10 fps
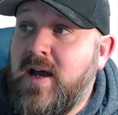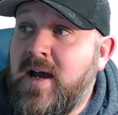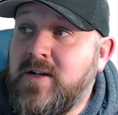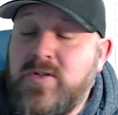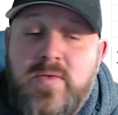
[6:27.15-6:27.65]

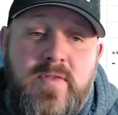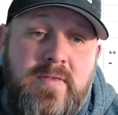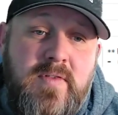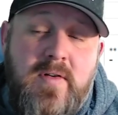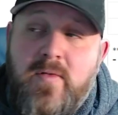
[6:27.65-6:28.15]

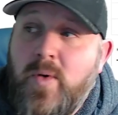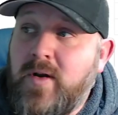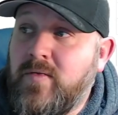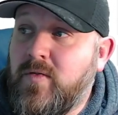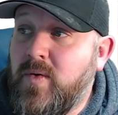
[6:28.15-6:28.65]
$250 to 1
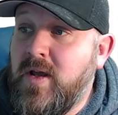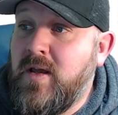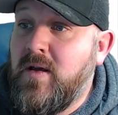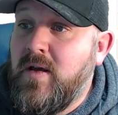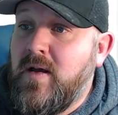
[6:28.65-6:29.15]
in 3.